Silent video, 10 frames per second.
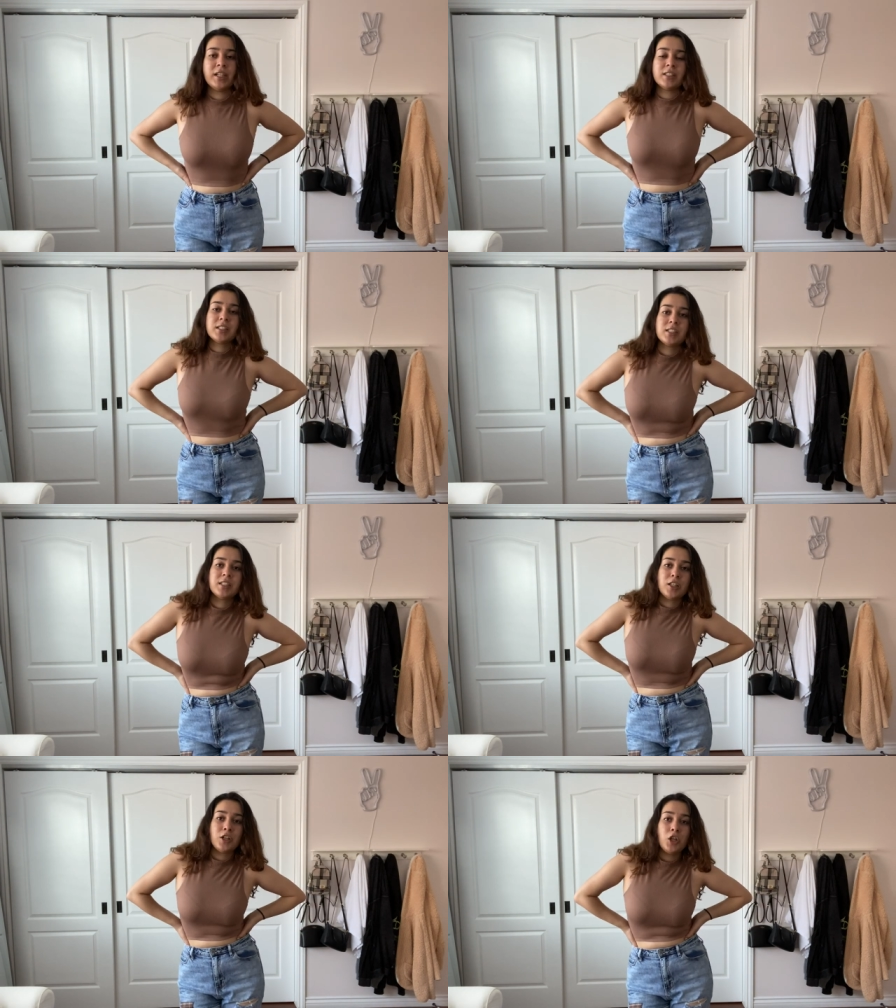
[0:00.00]
it's
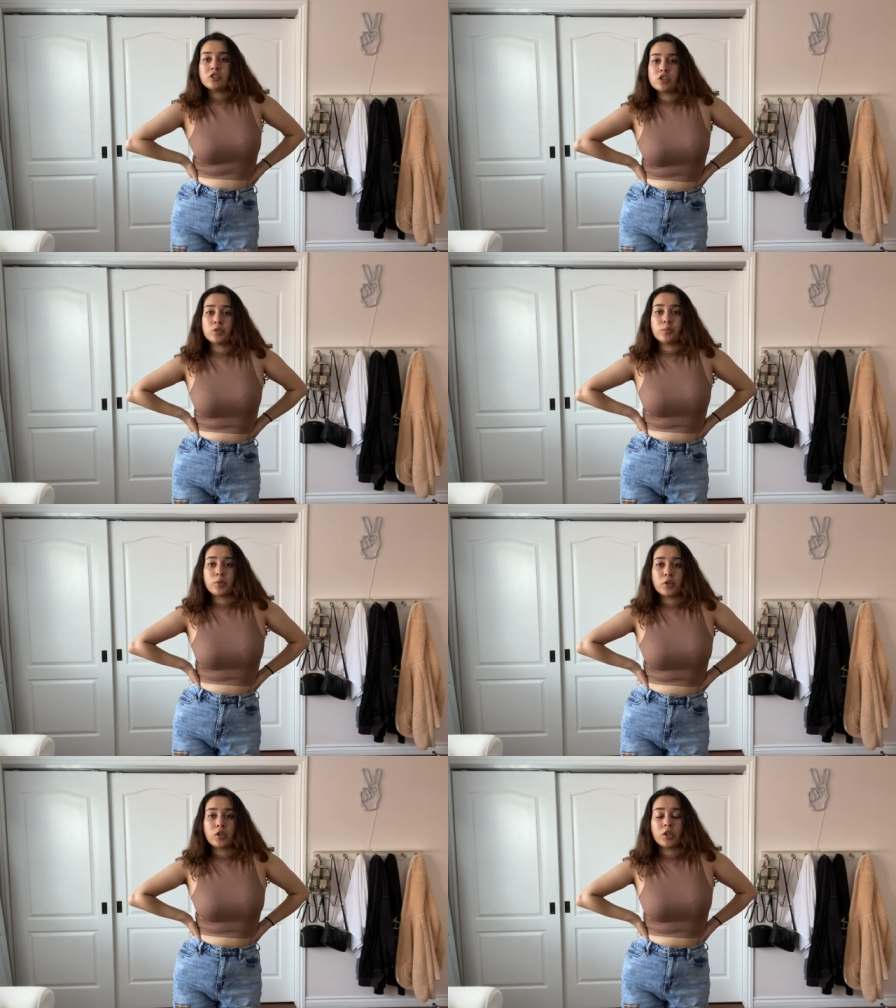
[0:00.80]
still
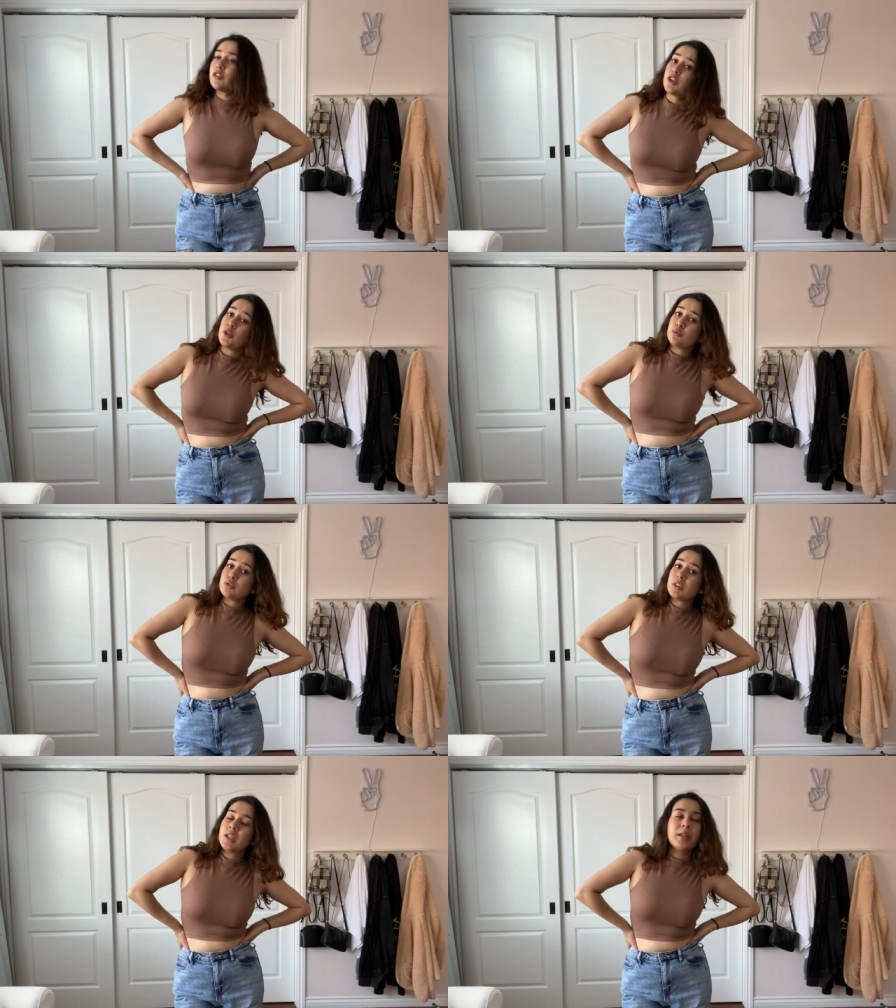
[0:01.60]
super
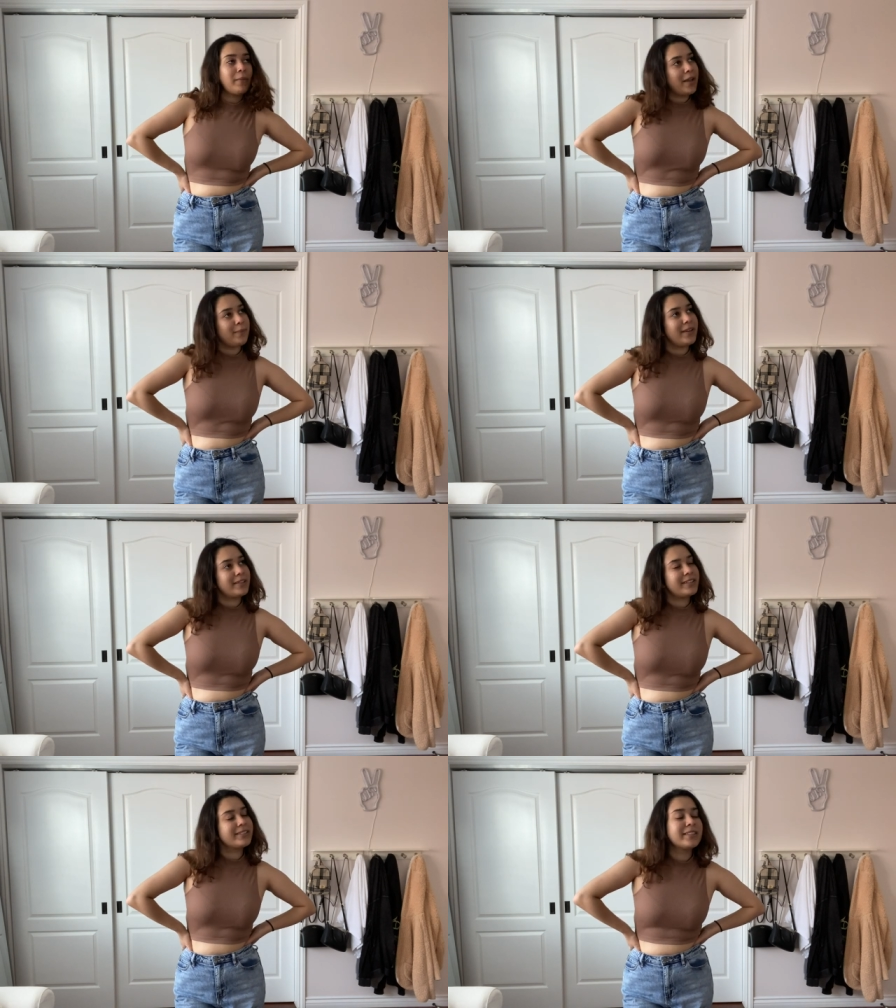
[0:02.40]
cute in my opinion.